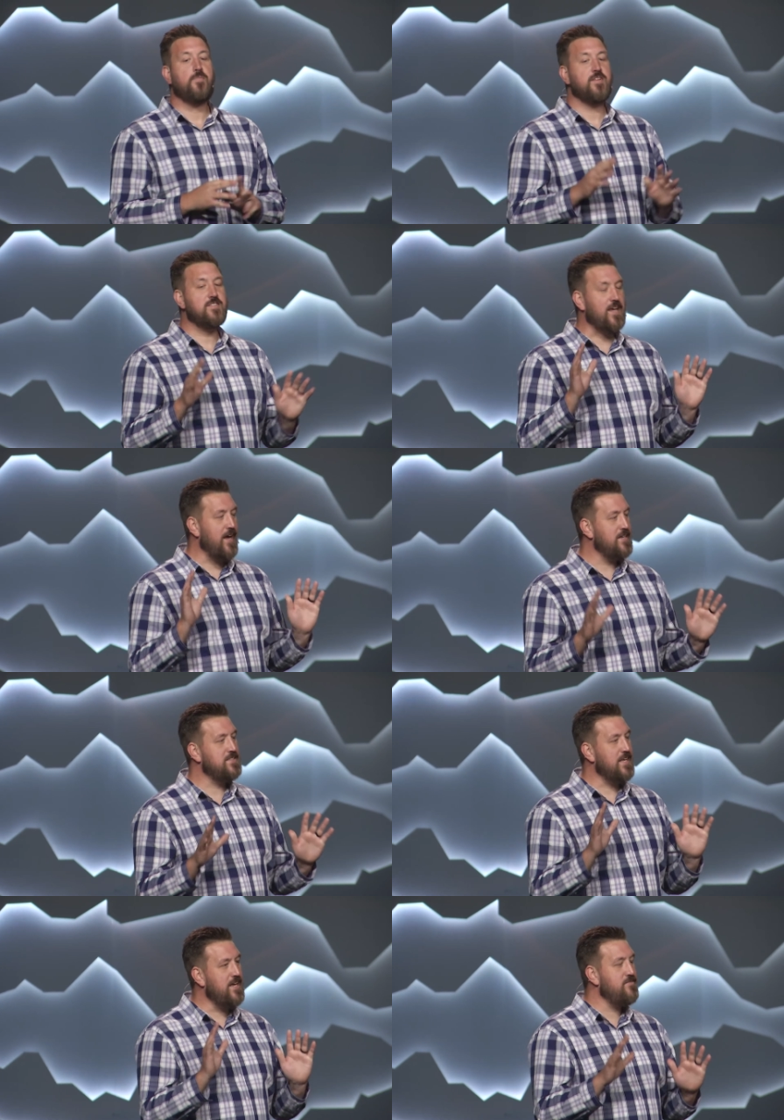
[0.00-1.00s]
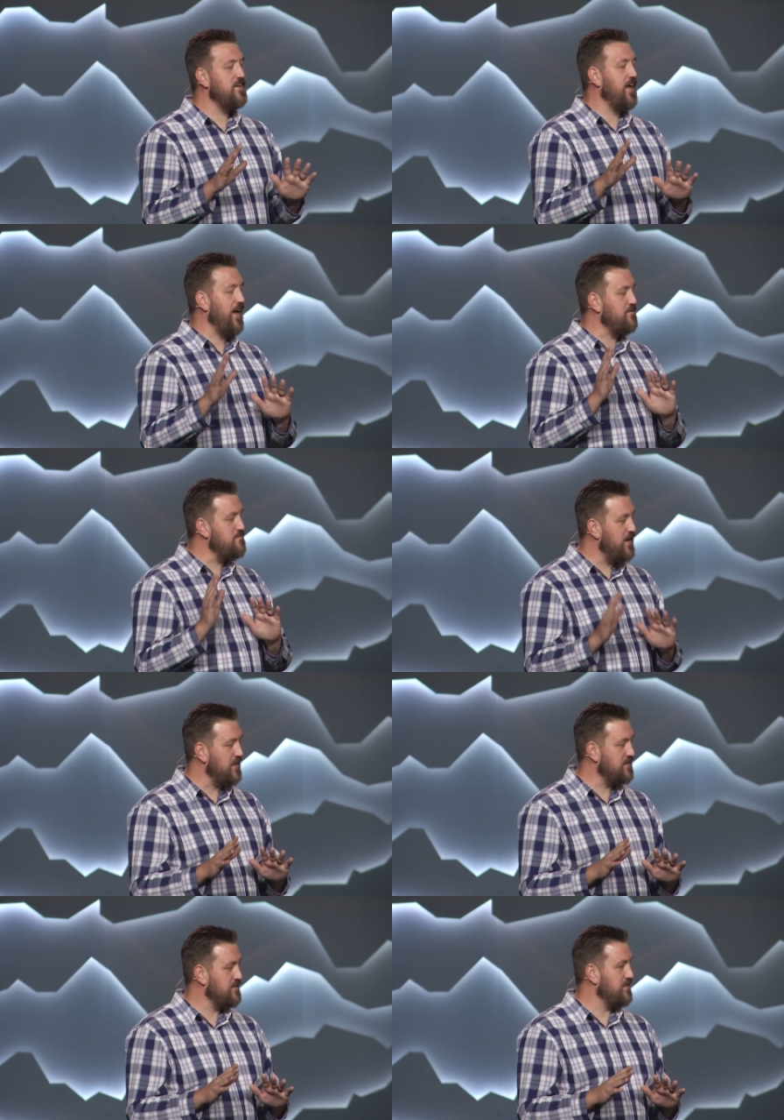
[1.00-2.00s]
Science even
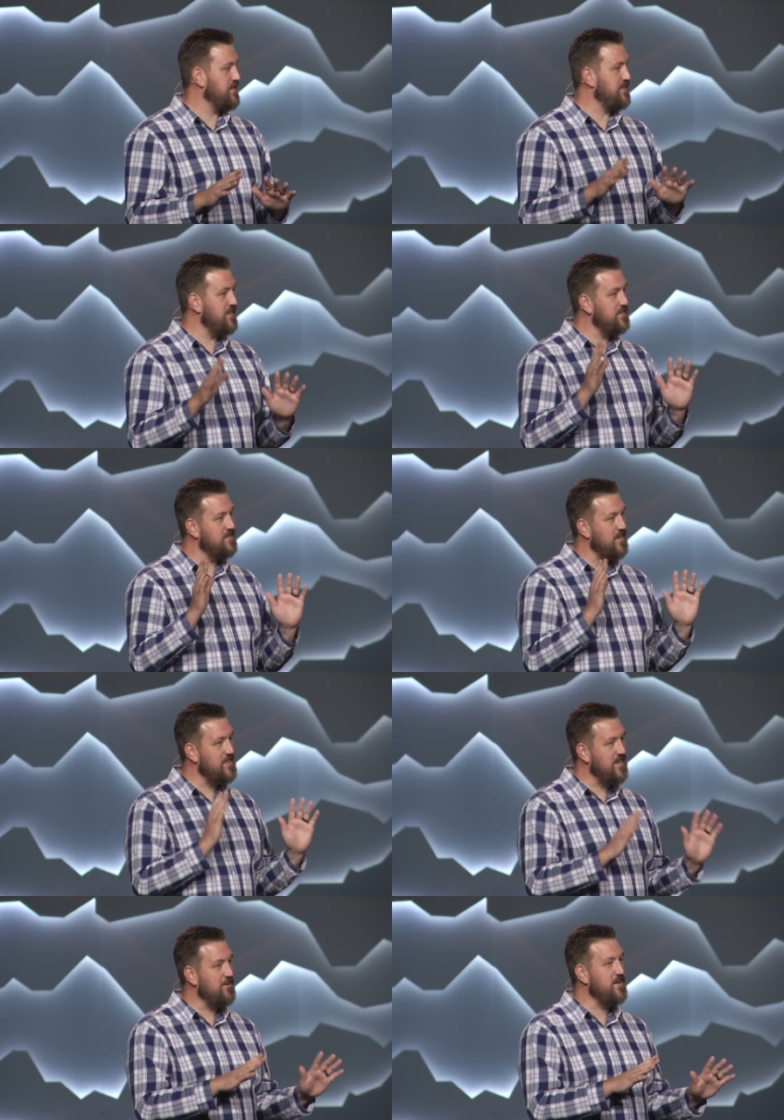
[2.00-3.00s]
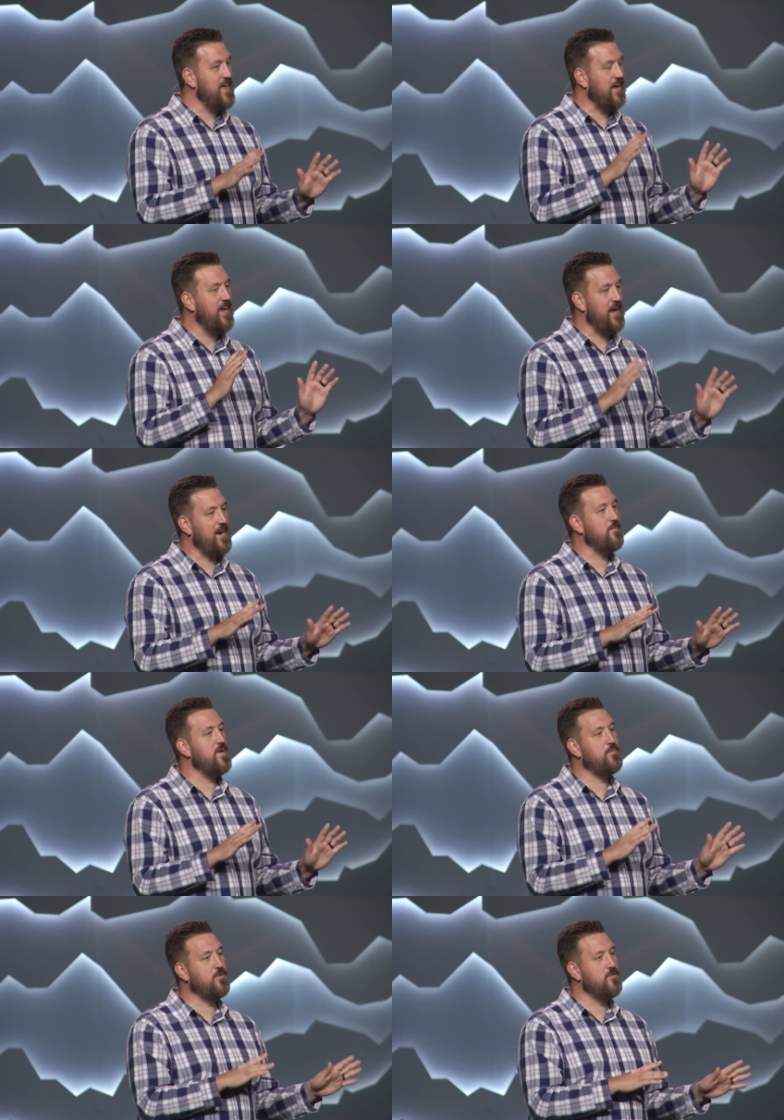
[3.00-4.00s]
admits that this is a theory that cannot be
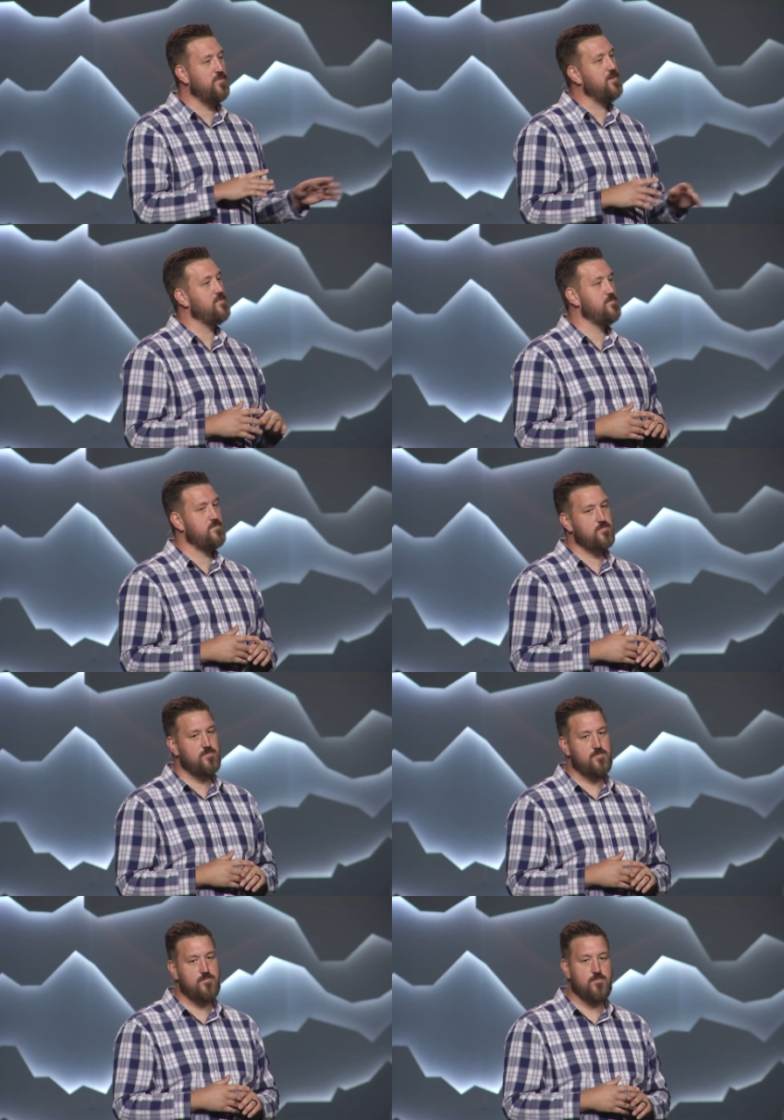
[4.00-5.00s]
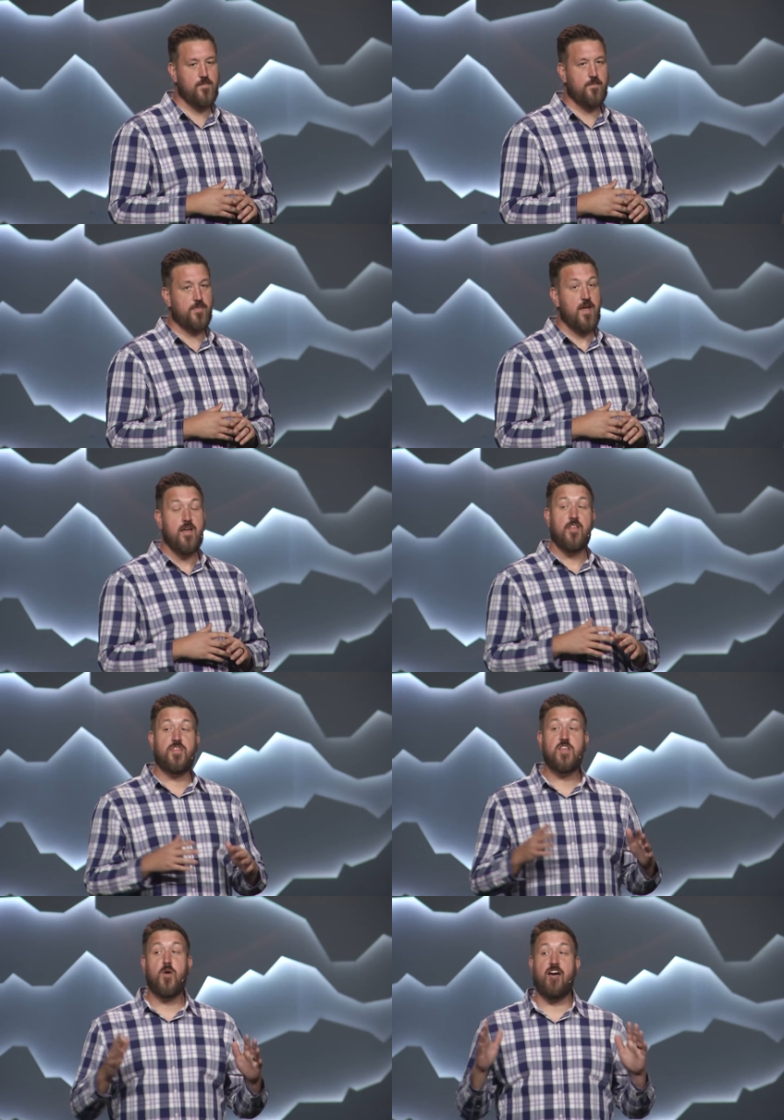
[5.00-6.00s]
proven.
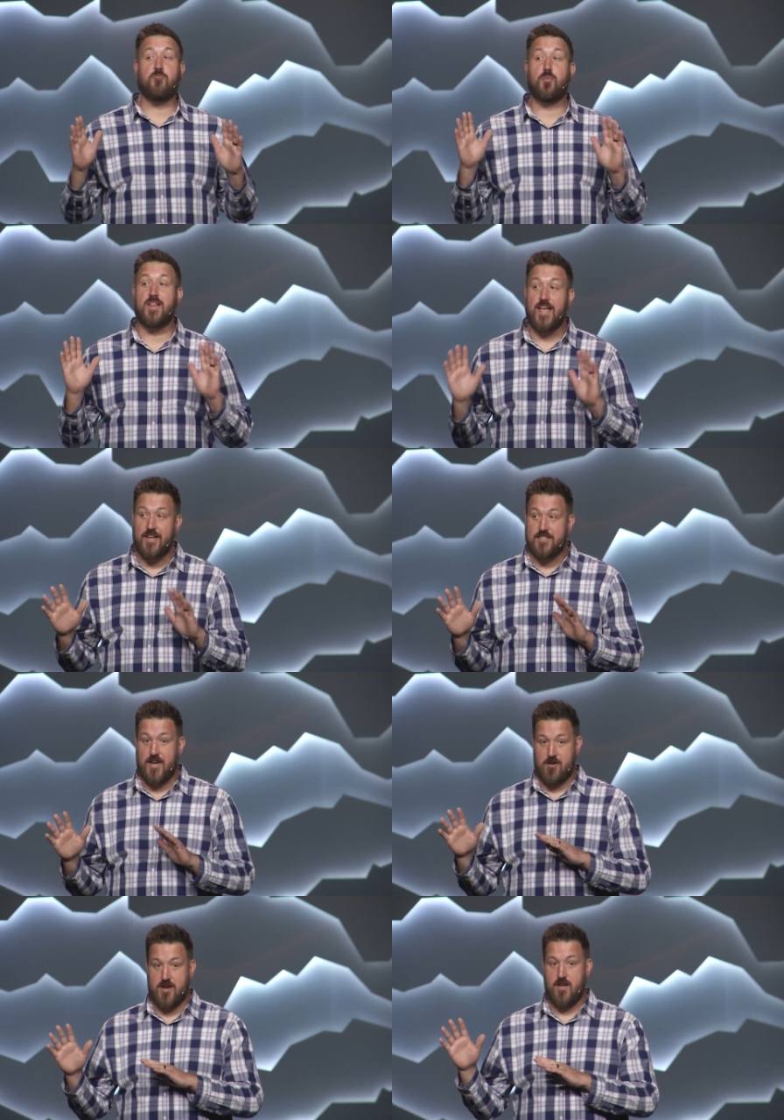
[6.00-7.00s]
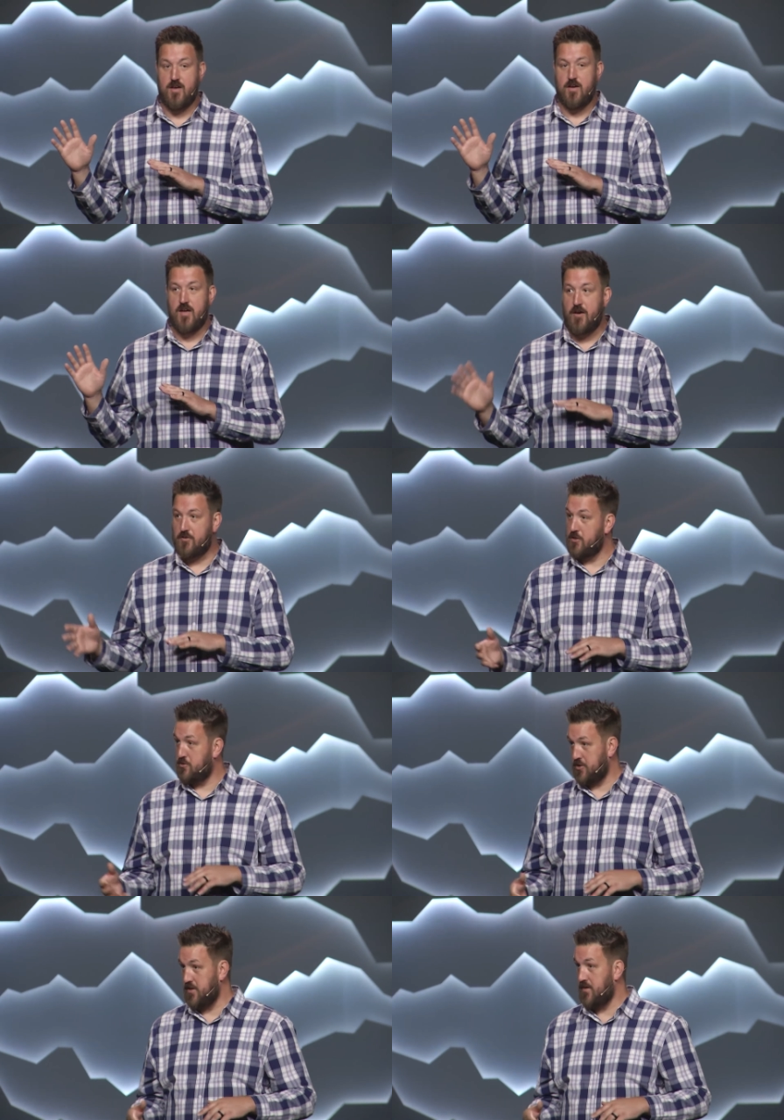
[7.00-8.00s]
Then you have planetary
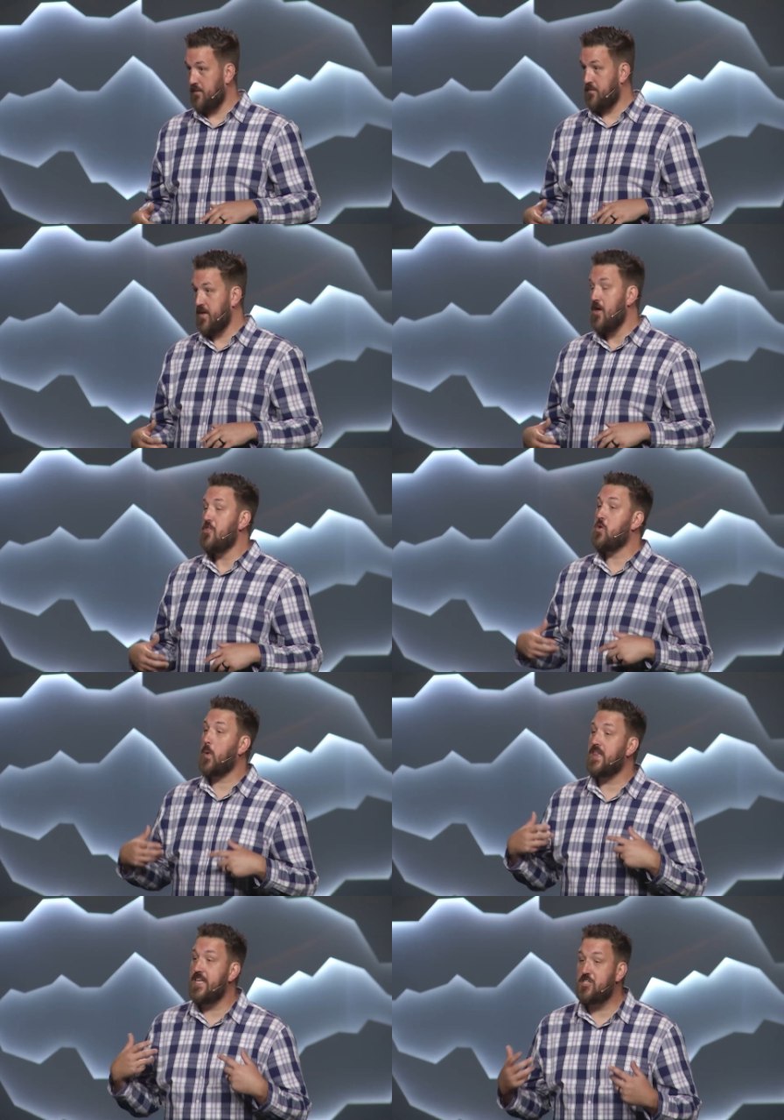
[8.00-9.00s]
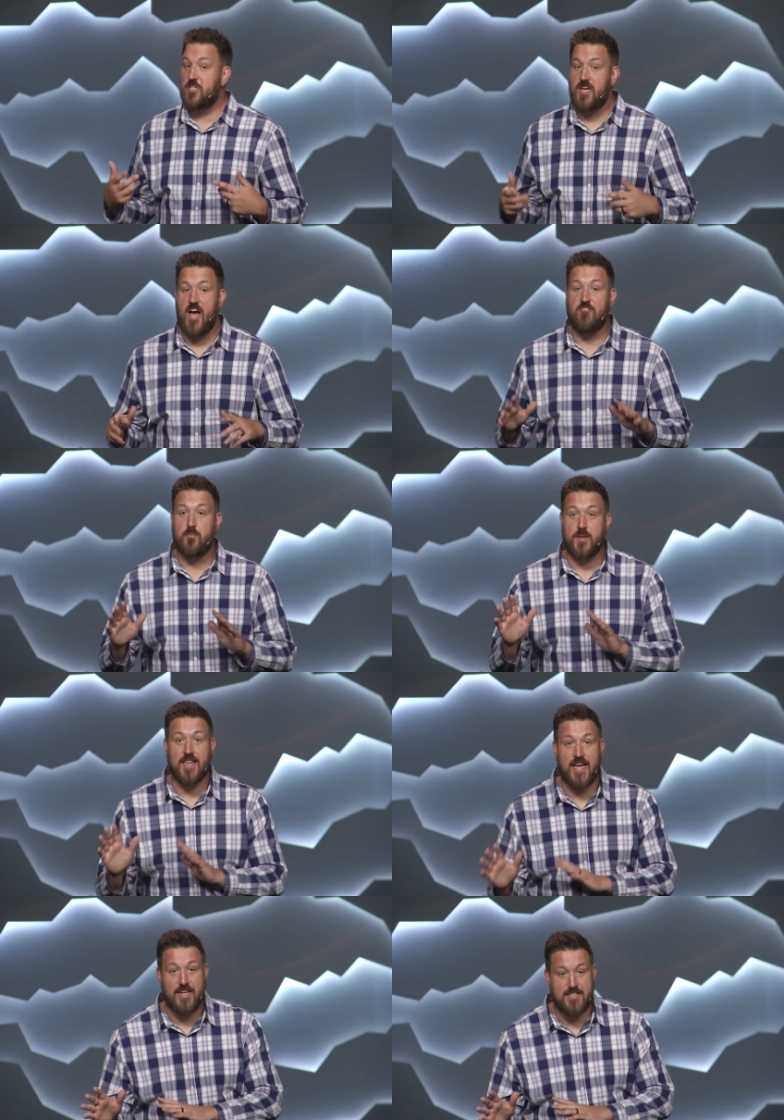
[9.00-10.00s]
evolution, the religion of
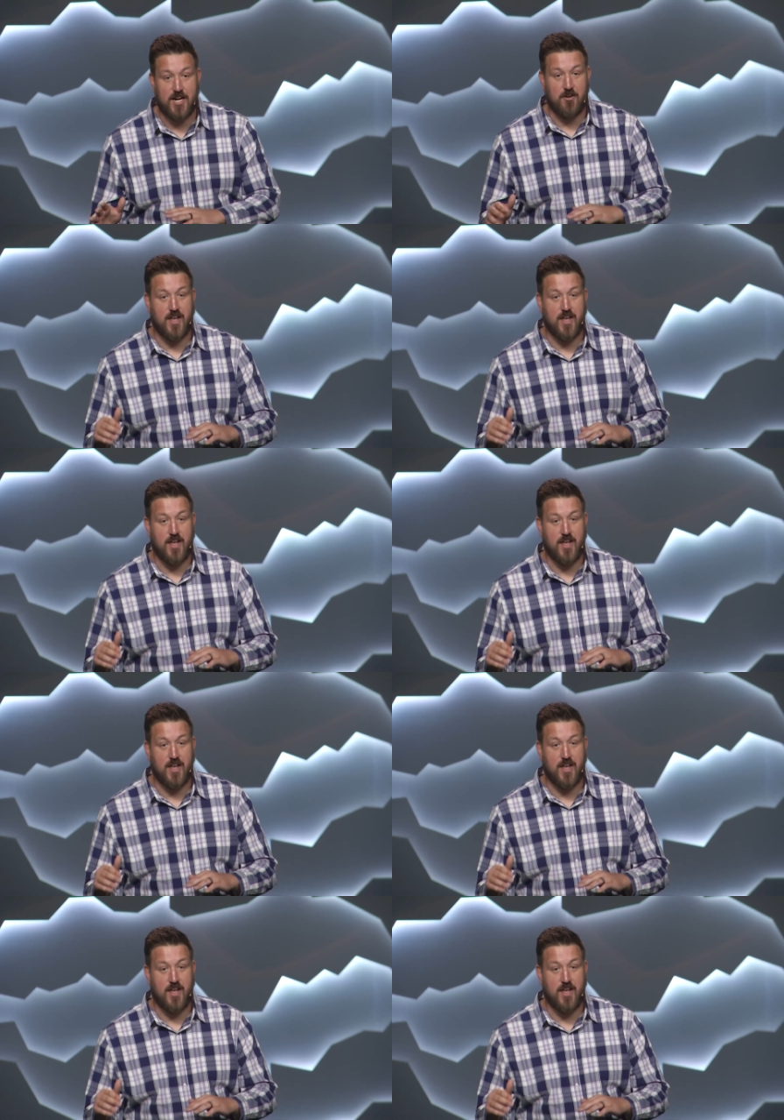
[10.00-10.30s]
planetary